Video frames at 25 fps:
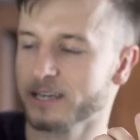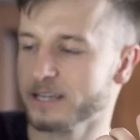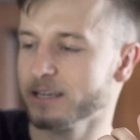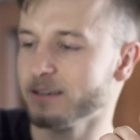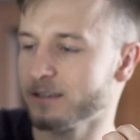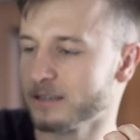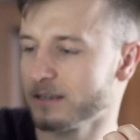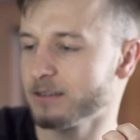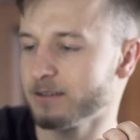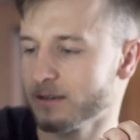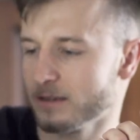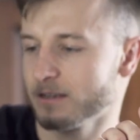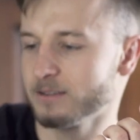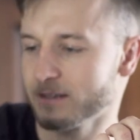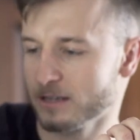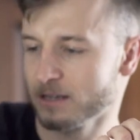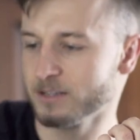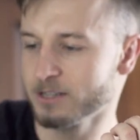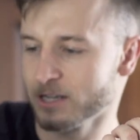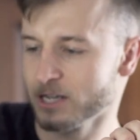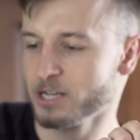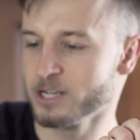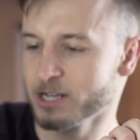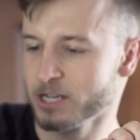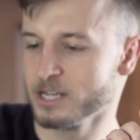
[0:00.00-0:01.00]
it
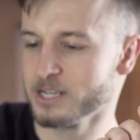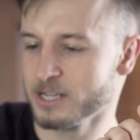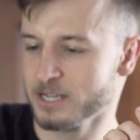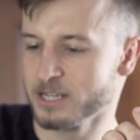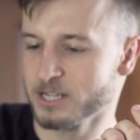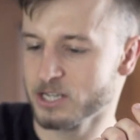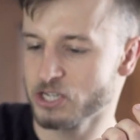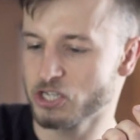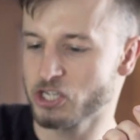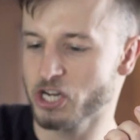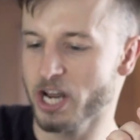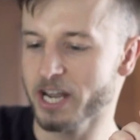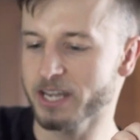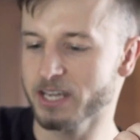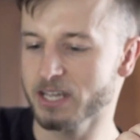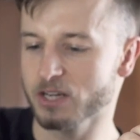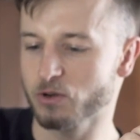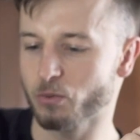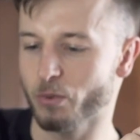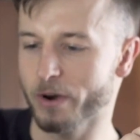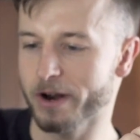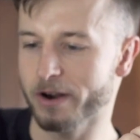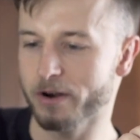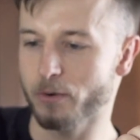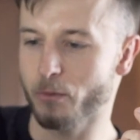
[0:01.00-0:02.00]

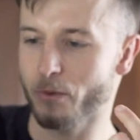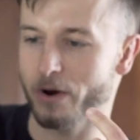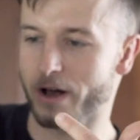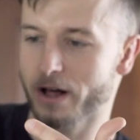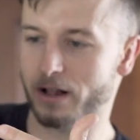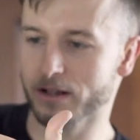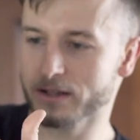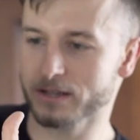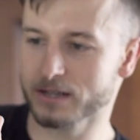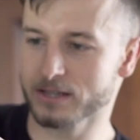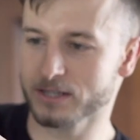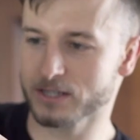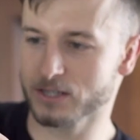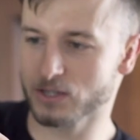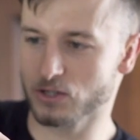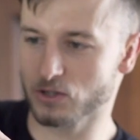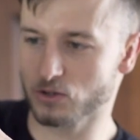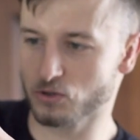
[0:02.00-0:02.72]
very well.